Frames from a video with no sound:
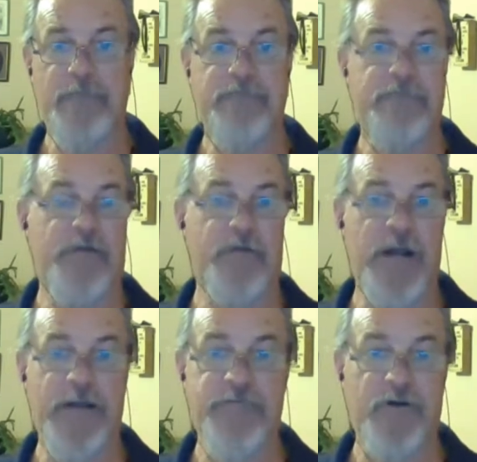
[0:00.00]
getting
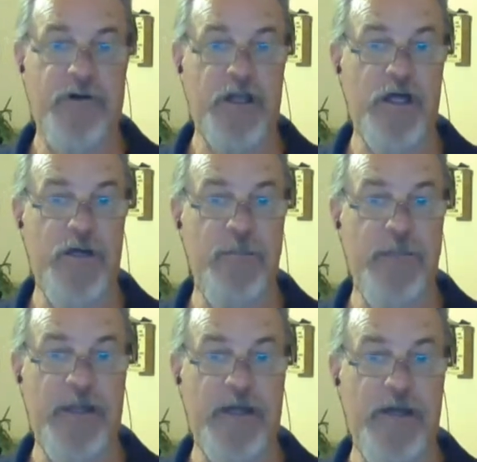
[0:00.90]
ready for a club,
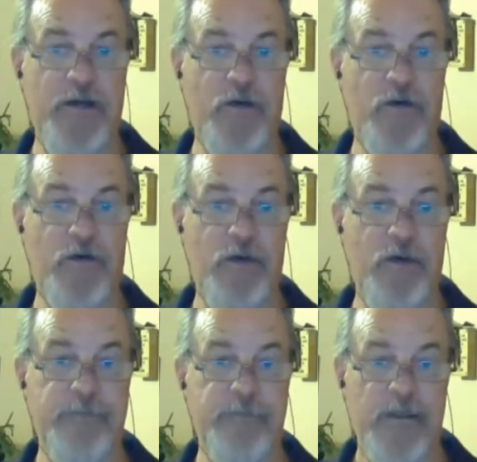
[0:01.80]
and I
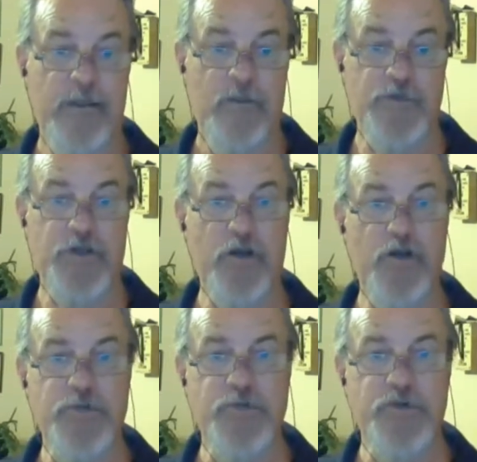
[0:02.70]
know we're starting to
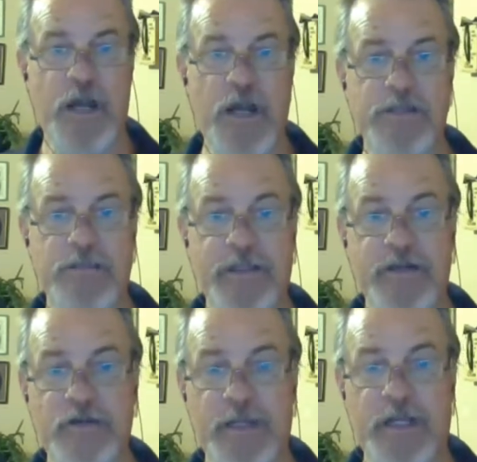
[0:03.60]
do some training, some
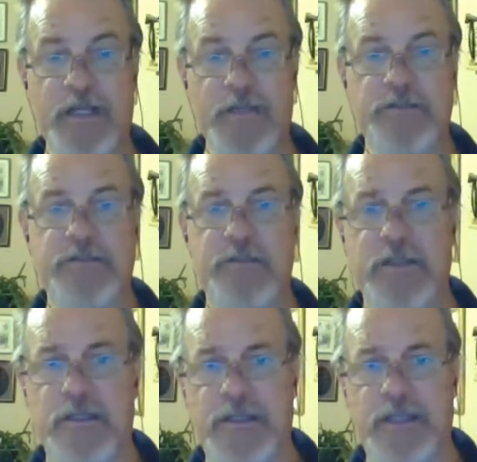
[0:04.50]
leader meetings,
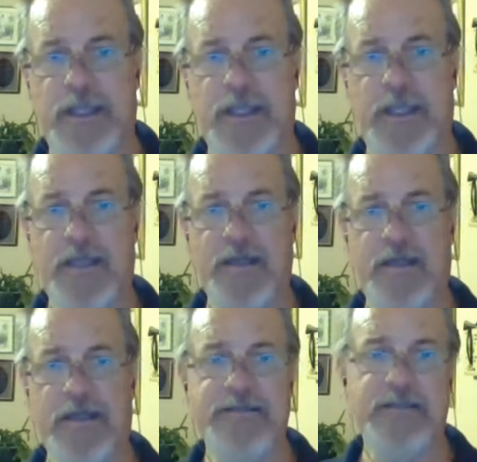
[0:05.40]
and
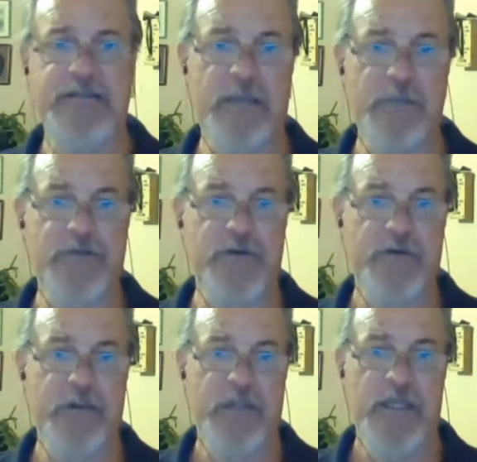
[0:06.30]
that's excitement.
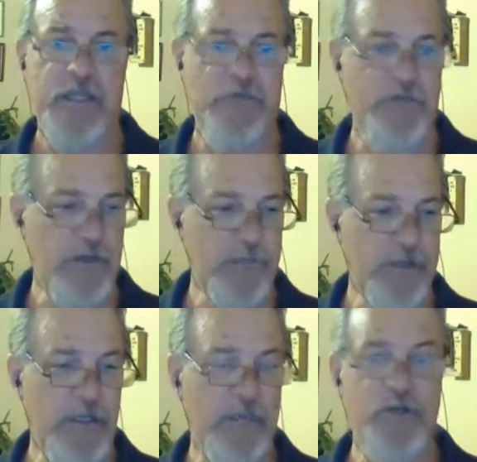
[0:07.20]
If you need me
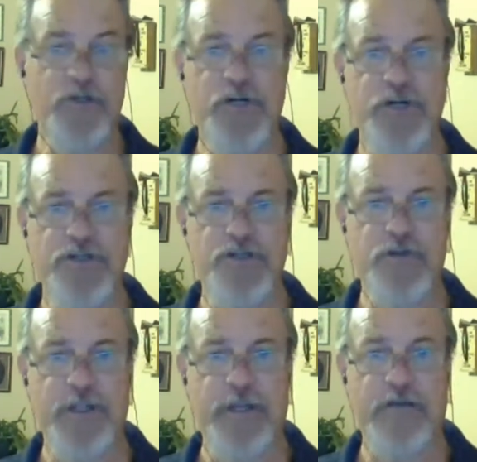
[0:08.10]
to come to your church and do
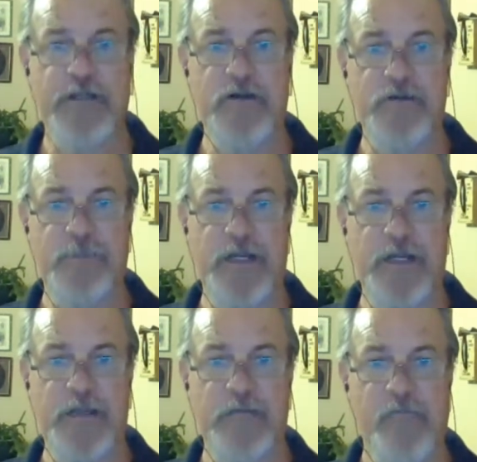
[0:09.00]
any kind of a leader
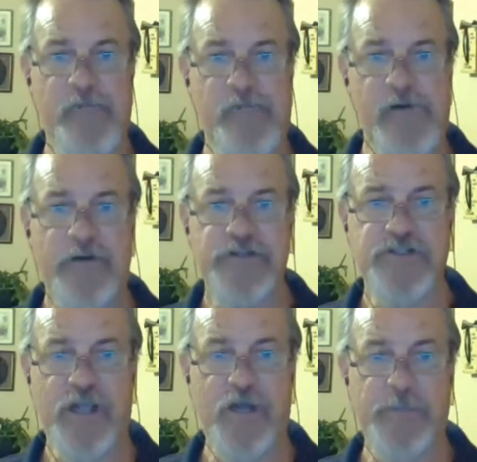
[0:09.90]
meeting, just
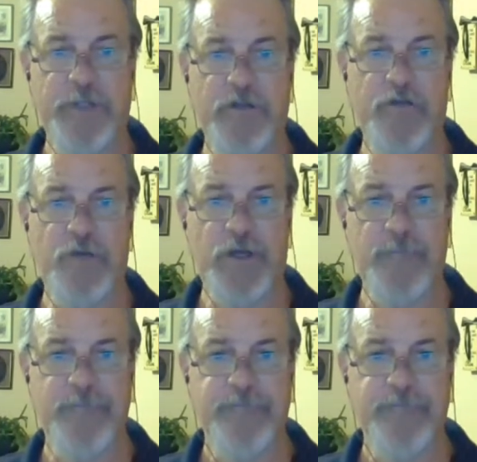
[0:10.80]
to help you